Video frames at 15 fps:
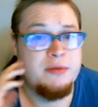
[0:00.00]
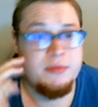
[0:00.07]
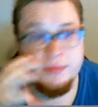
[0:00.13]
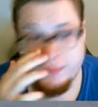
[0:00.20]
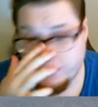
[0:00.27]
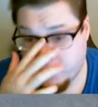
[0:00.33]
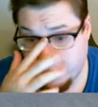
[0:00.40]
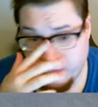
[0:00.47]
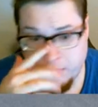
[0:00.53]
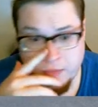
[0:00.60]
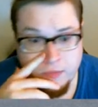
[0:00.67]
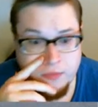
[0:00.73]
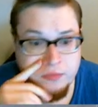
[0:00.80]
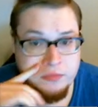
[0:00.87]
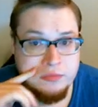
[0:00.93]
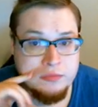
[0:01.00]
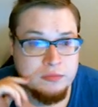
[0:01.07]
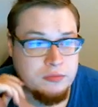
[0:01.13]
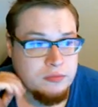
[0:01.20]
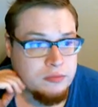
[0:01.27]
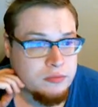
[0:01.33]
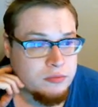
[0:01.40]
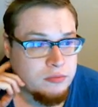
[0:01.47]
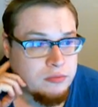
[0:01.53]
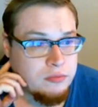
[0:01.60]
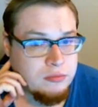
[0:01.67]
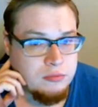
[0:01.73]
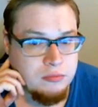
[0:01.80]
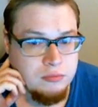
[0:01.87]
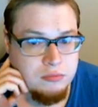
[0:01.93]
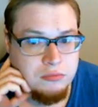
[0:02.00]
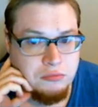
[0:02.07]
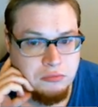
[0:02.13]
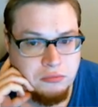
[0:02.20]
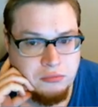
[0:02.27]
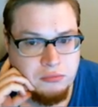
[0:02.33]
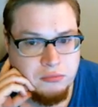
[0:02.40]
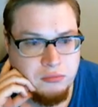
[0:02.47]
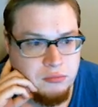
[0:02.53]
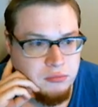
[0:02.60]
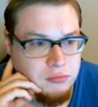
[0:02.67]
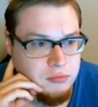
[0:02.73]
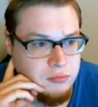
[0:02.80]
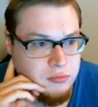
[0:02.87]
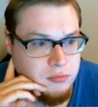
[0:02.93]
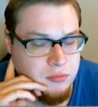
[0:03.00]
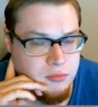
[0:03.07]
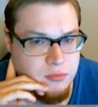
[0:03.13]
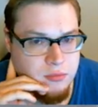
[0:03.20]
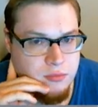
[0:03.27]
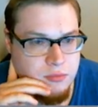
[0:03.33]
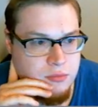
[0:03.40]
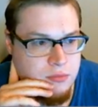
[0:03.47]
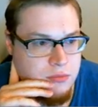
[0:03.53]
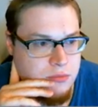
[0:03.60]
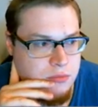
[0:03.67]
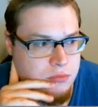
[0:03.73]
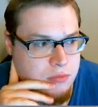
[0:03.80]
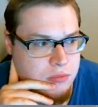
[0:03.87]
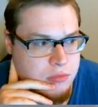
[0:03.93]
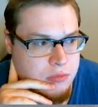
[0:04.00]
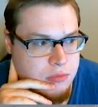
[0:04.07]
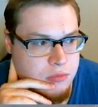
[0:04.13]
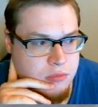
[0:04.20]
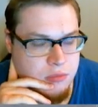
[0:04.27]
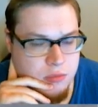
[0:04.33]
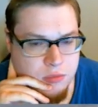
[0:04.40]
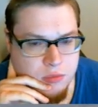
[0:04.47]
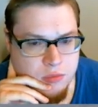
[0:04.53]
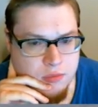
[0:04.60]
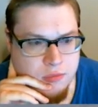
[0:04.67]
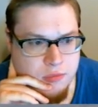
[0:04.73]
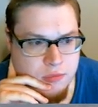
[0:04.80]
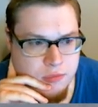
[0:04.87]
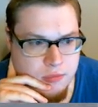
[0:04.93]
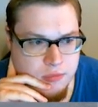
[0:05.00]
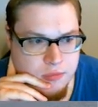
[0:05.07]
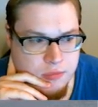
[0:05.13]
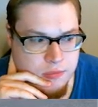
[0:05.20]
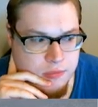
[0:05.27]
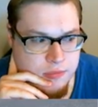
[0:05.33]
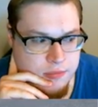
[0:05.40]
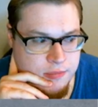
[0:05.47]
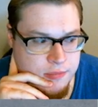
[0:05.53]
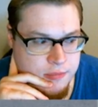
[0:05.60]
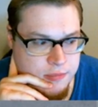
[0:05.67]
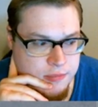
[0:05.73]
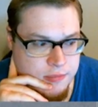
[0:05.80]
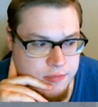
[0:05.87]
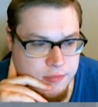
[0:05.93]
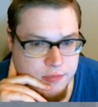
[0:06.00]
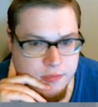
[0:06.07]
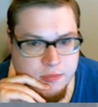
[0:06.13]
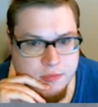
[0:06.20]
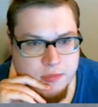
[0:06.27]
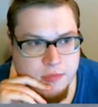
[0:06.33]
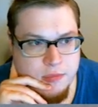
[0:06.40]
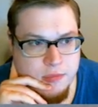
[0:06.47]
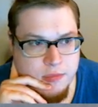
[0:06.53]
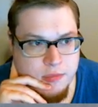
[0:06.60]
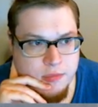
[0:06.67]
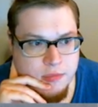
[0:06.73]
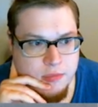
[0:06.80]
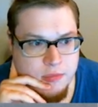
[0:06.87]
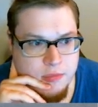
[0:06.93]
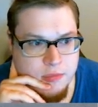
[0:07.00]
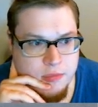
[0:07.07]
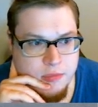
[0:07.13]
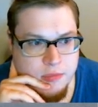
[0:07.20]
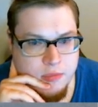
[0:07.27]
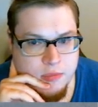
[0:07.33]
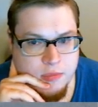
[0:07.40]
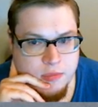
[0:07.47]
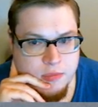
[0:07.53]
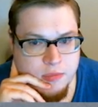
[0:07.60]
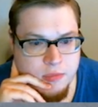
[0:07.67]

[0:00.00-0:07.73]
(silence)